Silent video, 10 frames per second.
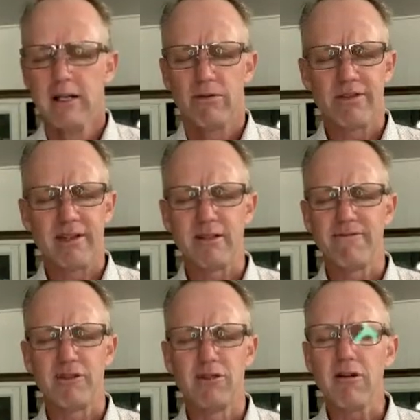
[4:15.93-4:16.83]
We thank you
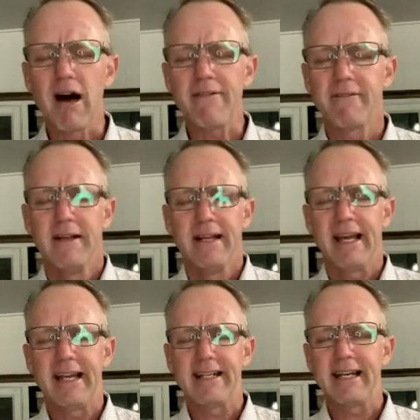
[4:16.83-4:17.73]
for your life.
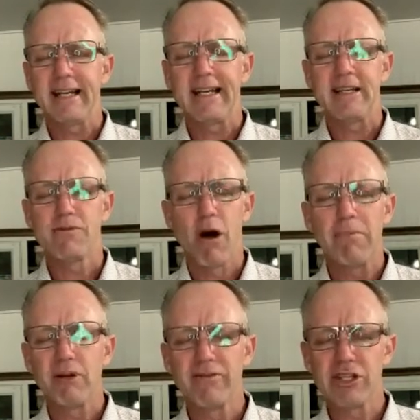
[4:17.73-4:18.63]
And it is my
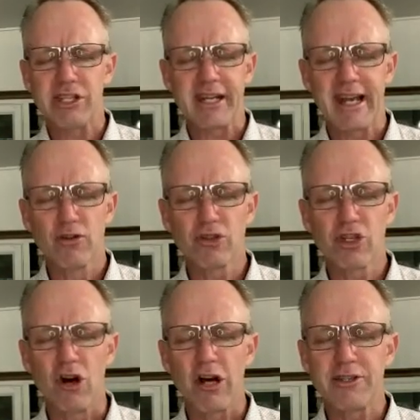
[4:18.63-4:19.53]
privilege today, Lord
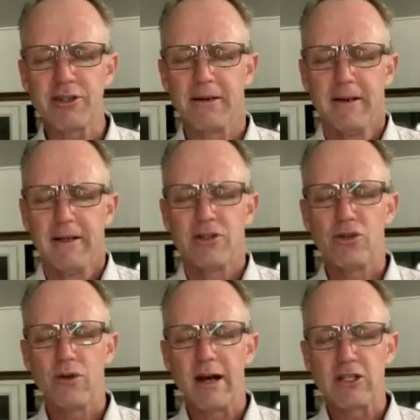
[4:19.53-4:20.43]
God,
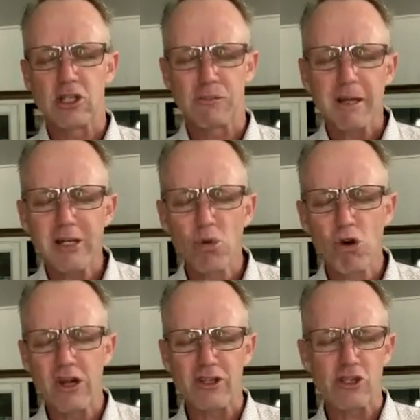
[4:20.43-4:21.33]
to speak your word.